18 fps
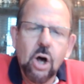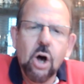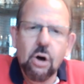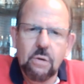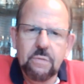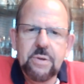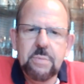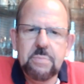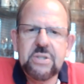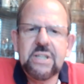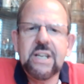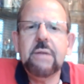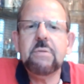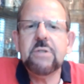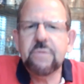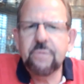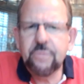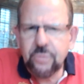of
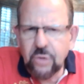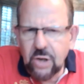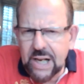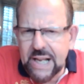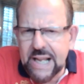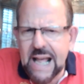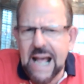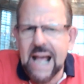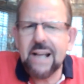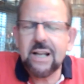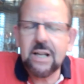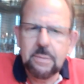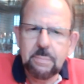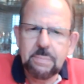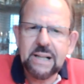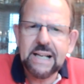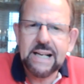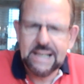themselves fully and
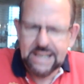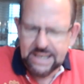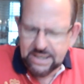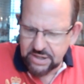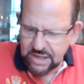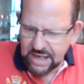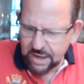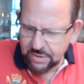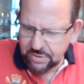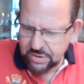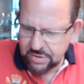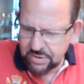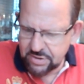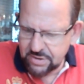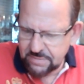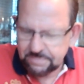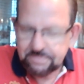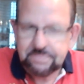completely to
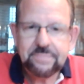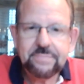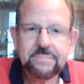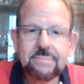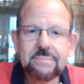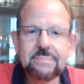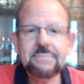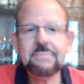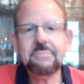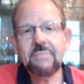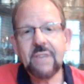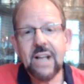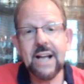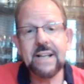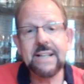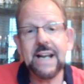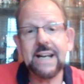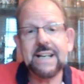others.
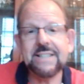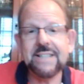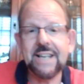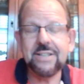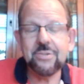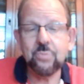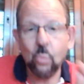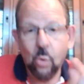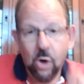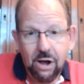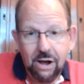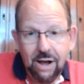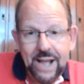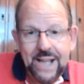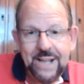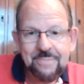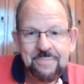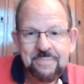And then he says,
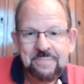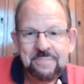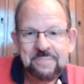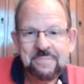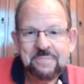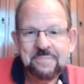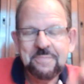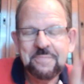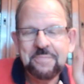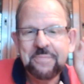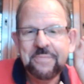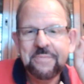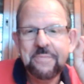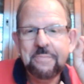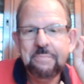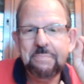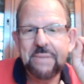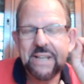why?
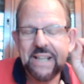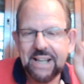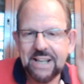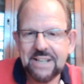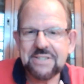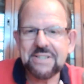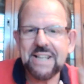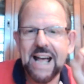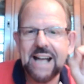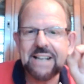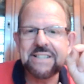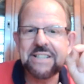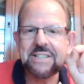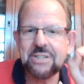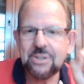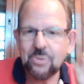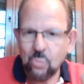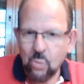Because that
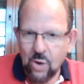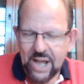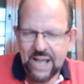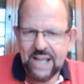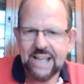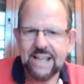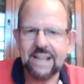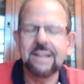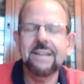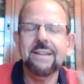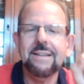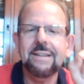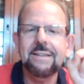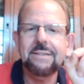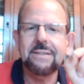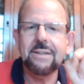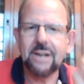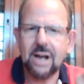is the way
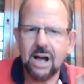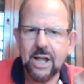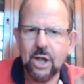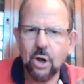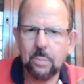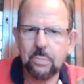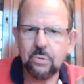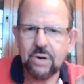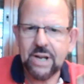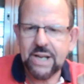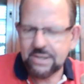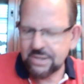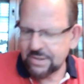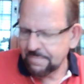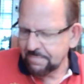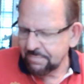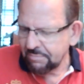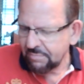that I operate.